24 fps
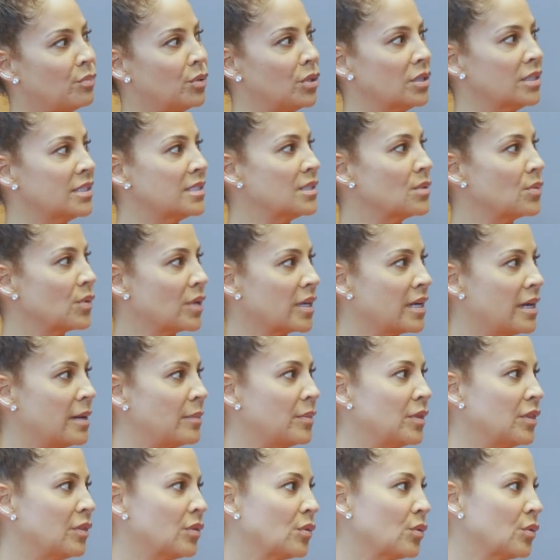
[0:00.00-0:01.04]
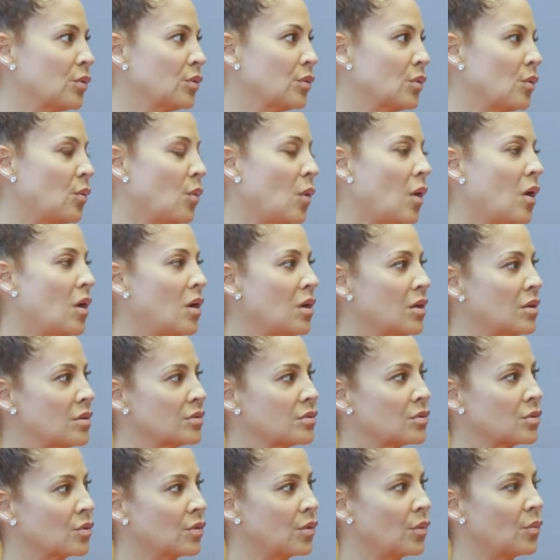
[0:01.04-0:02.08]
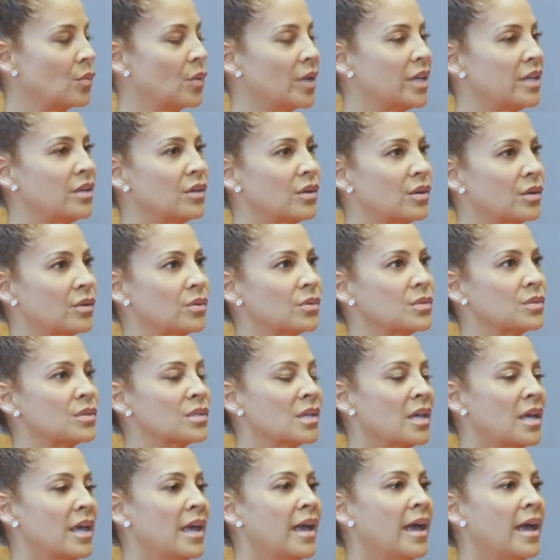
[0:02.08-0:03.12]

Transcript: bullets were coming through the walls wow. or the windows.